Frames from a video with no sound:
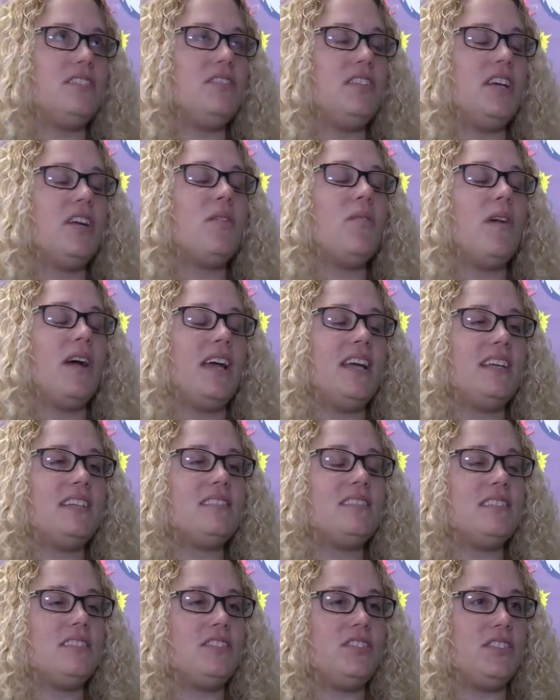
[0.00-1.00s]
unique
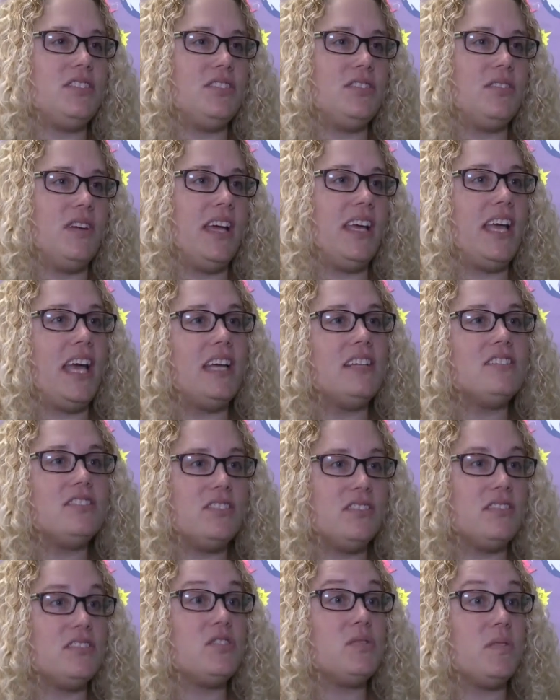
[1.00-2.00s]
ways to engage
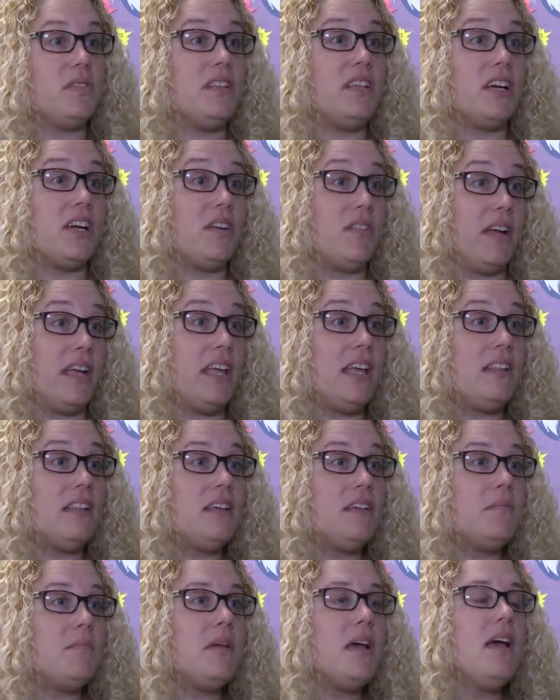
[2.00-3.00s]
students with the
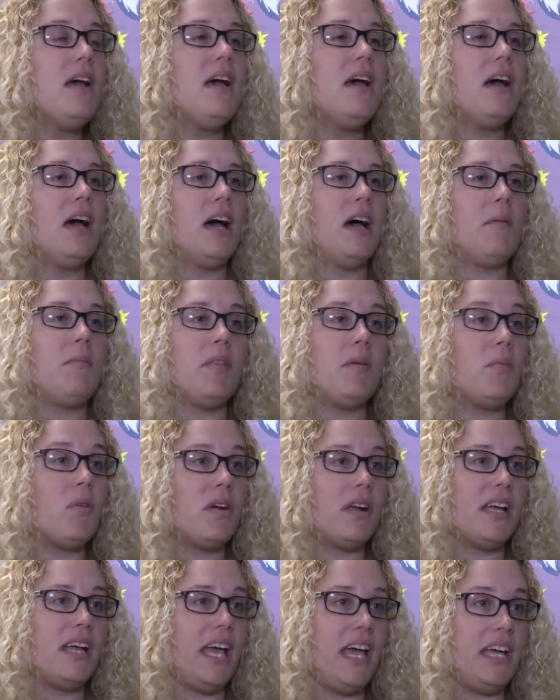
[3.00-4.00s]
curriculum. Um, the
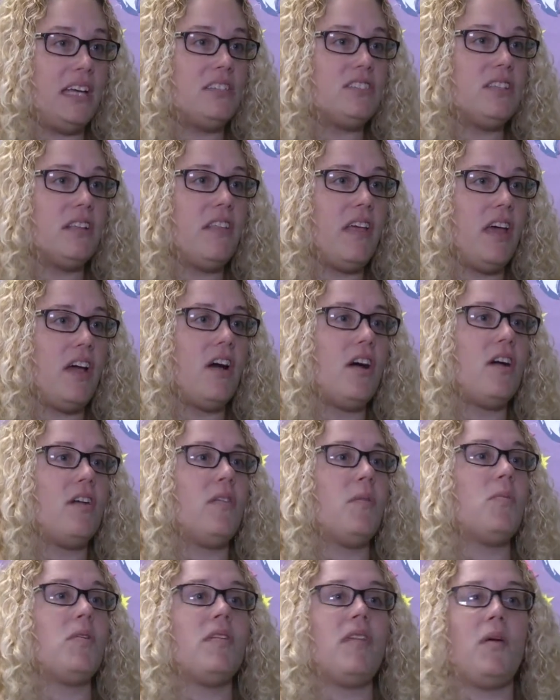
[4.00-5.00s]
more engaged that they are,
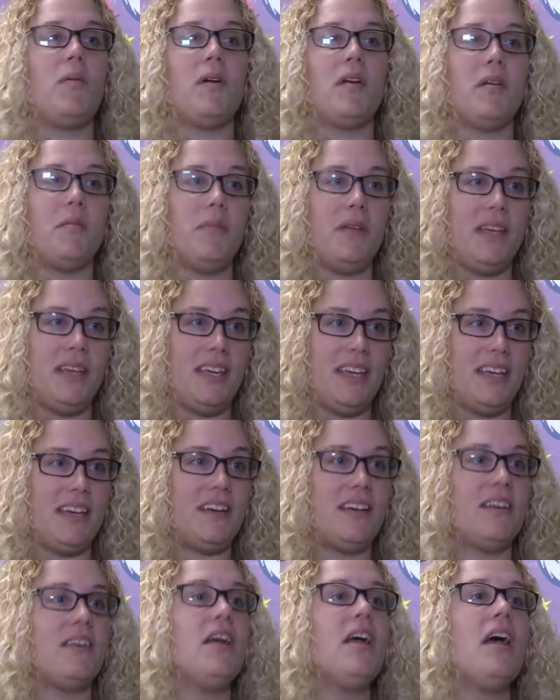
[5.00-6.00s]
the more they want to be
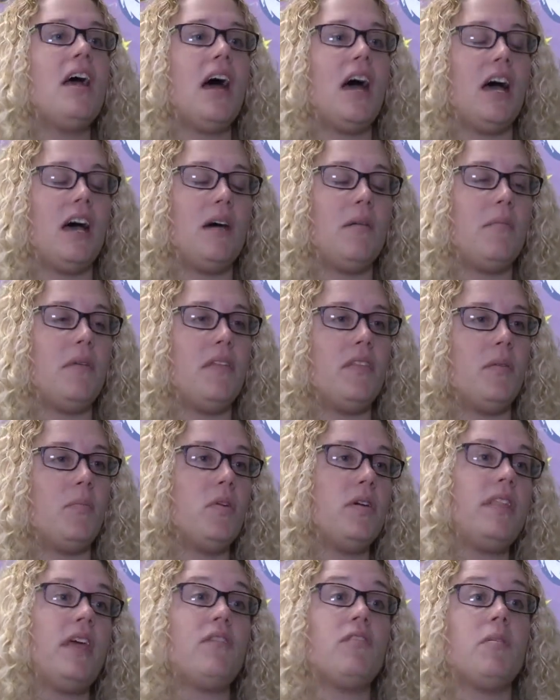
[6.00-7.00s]
here, um, the
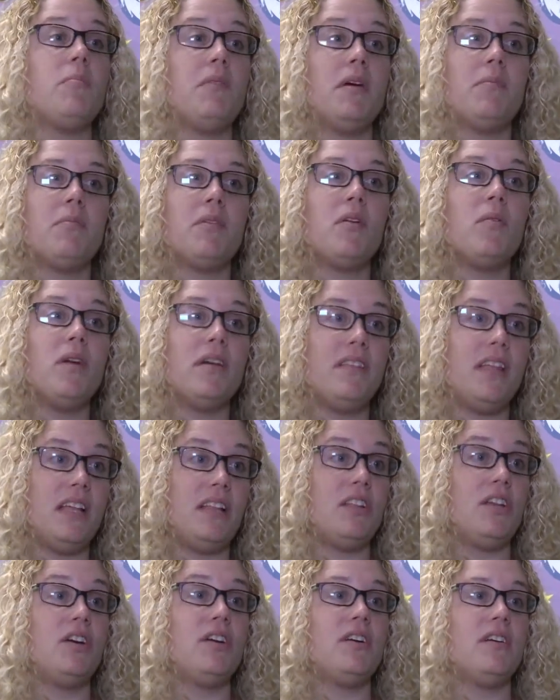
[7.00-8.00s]
more they remember what
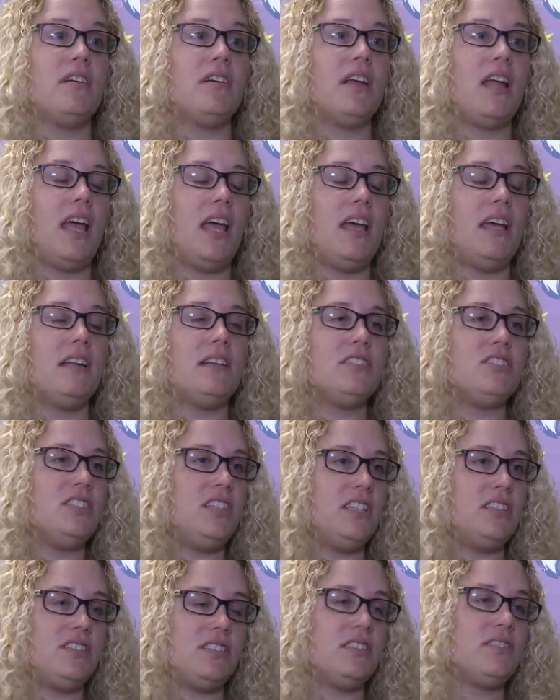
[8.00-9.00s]
they learn. And
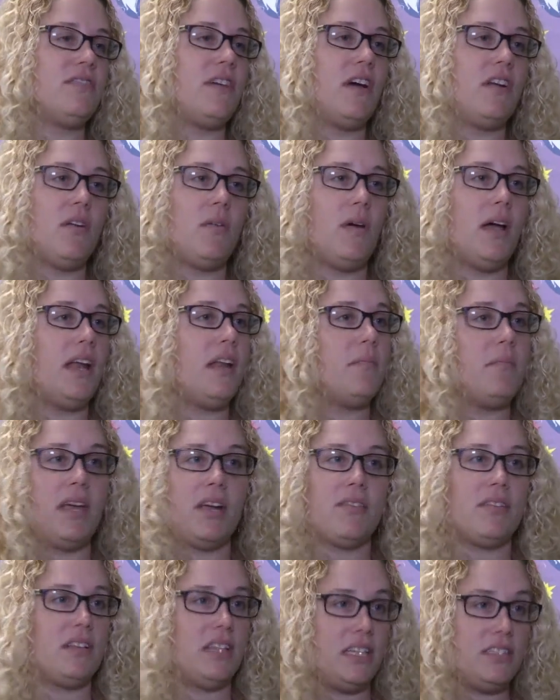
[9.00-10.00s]
she's just found a way to
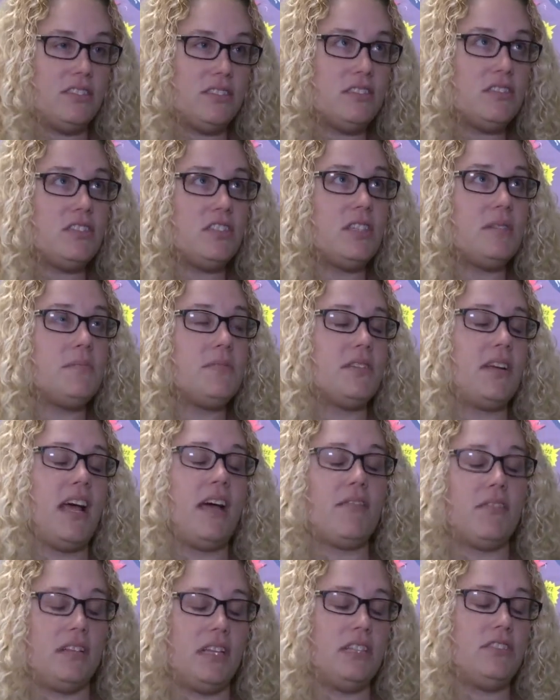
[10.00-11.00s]
make relationships or
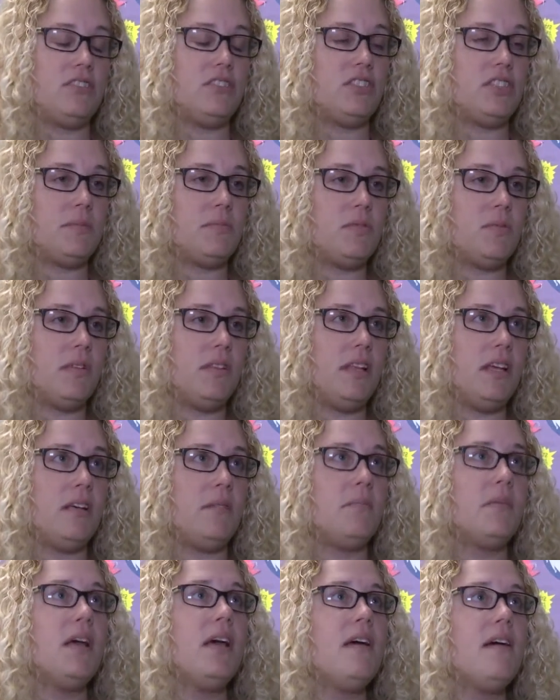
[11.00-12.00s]
have relationships with
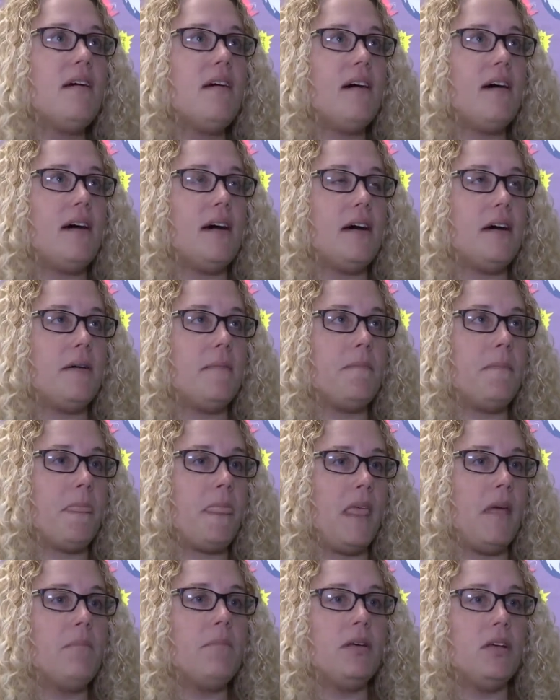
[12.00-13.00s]
them
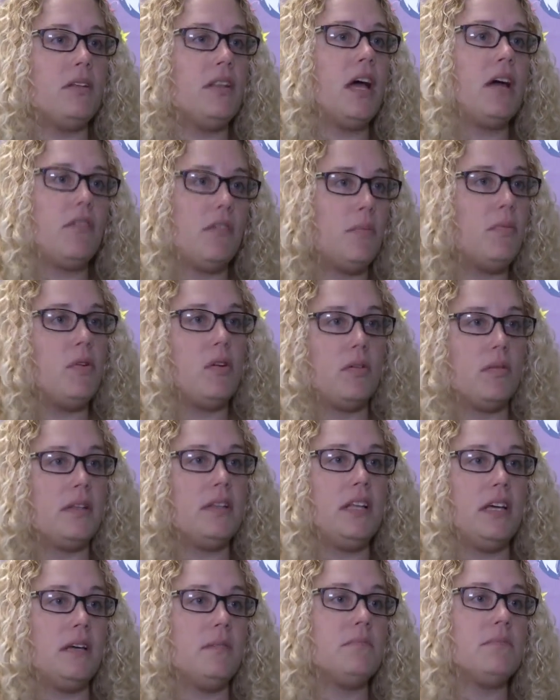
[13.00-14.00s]
um, and build that rapport
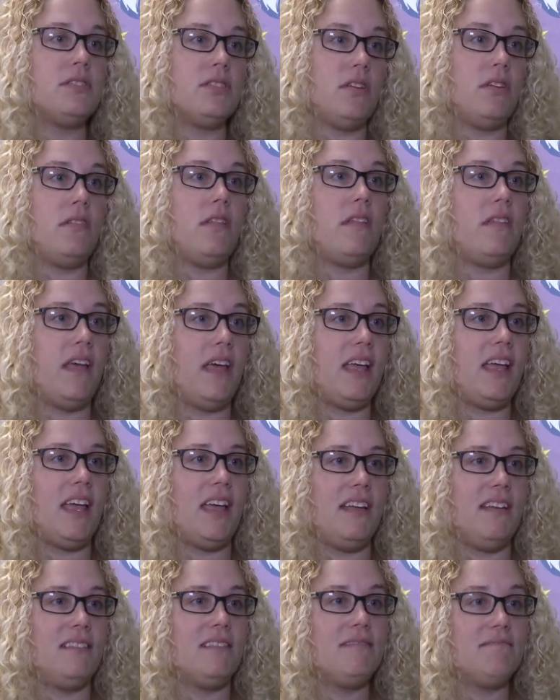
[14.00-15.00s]
with them so that they
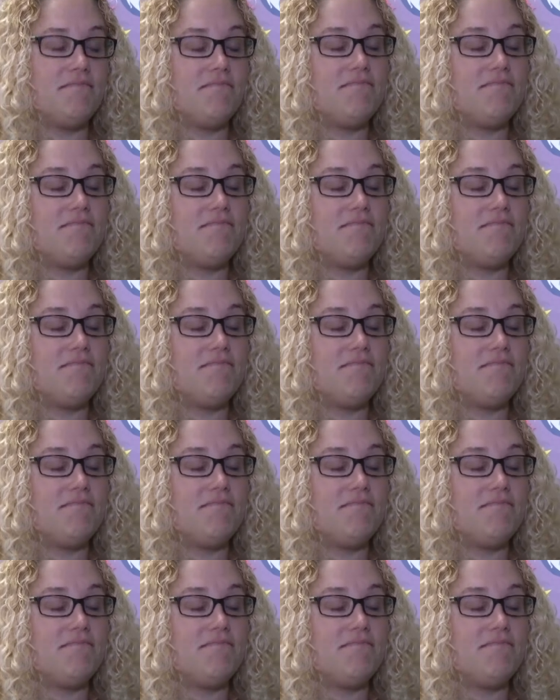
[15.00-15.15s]
can